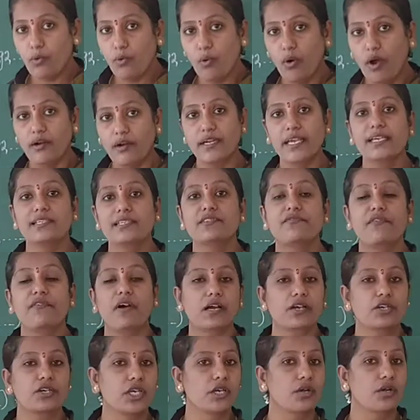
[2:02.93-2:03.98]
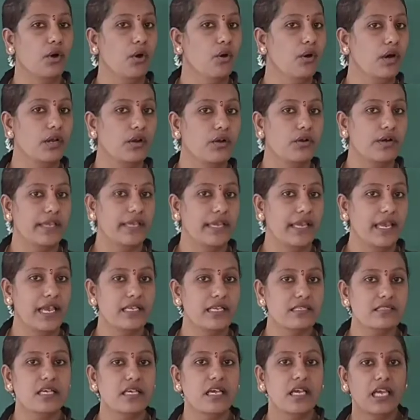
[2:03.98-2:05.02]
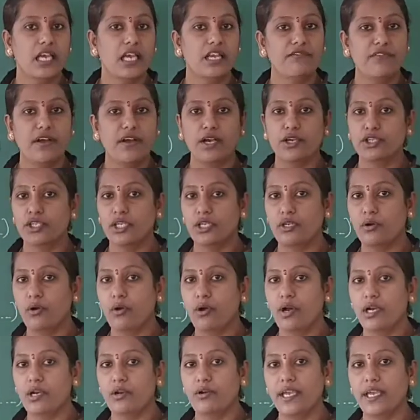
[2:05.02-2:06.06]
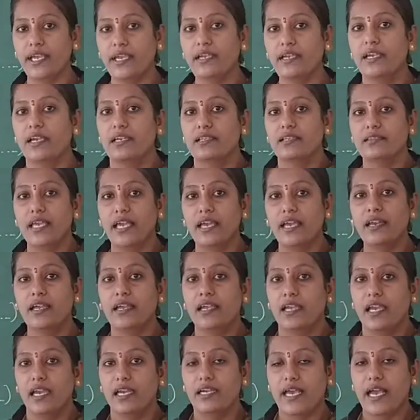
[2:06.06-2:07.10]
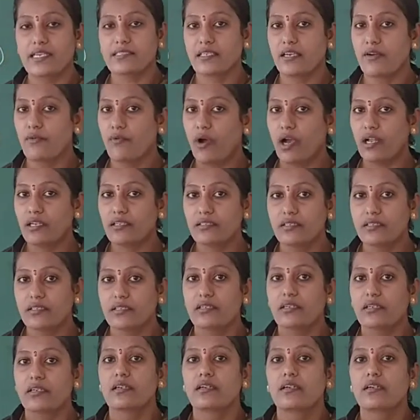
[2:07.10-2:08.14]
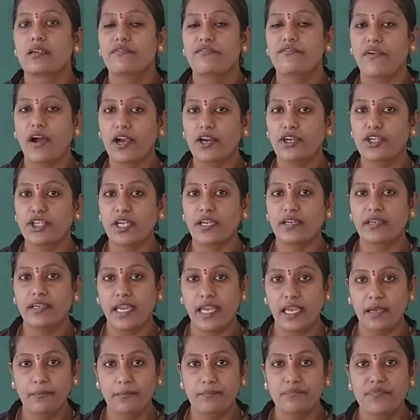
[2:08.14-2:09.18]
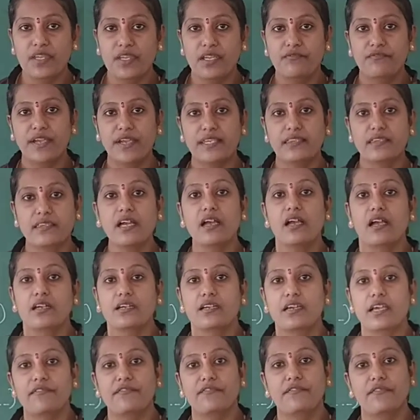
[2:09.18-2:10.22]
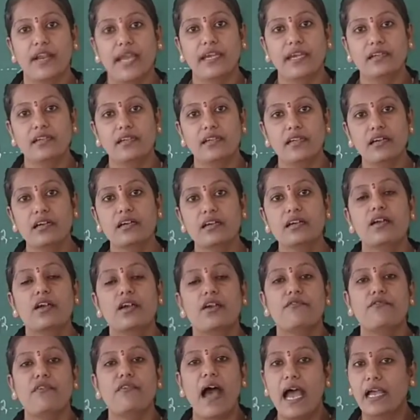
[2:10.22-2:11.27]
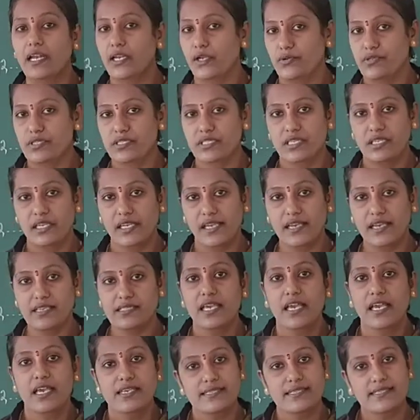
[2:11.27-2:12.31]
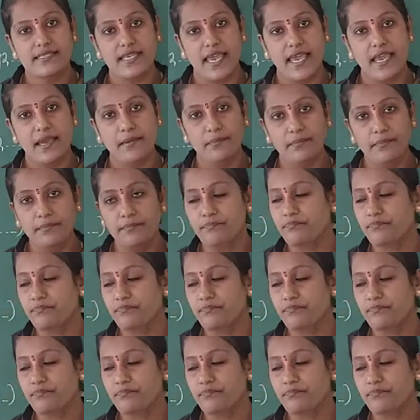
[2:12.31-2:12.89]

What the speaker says: what is function overloading. Yes, in function overloading, there it has a one function name with different values. Yes, same